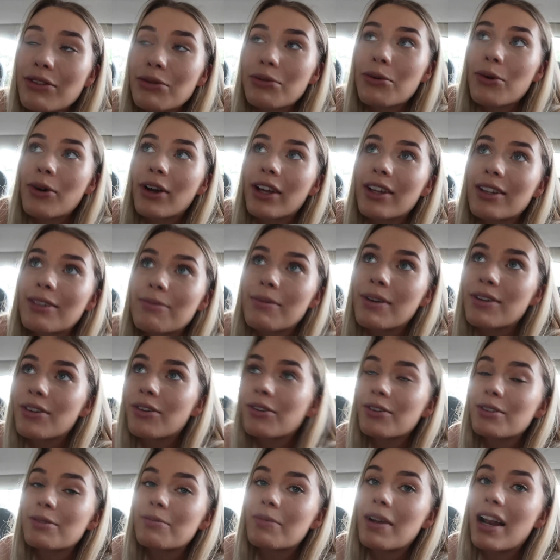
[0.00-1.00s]
have to walk into
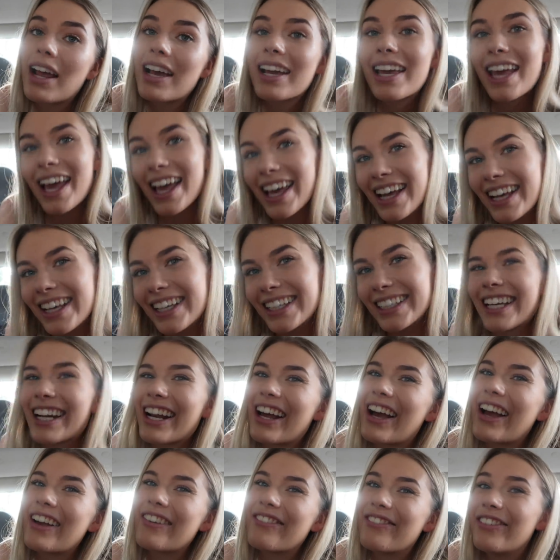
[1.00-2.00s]
McDonald's and be like, hey, can
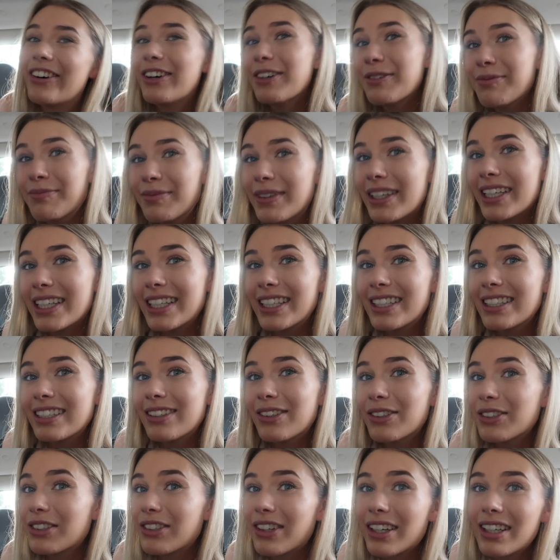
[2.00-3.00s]
I film me
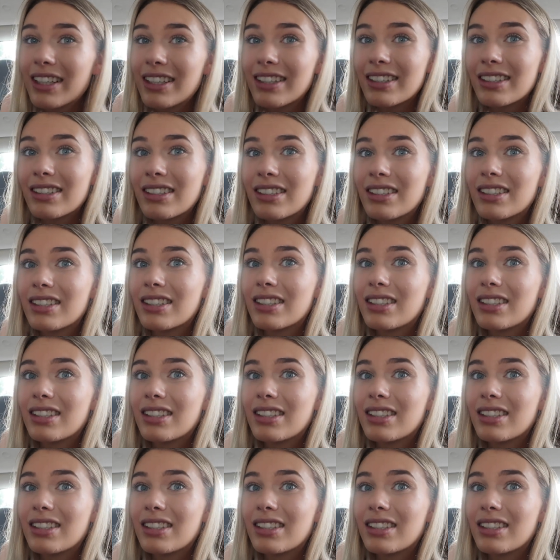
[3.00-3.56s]
ordering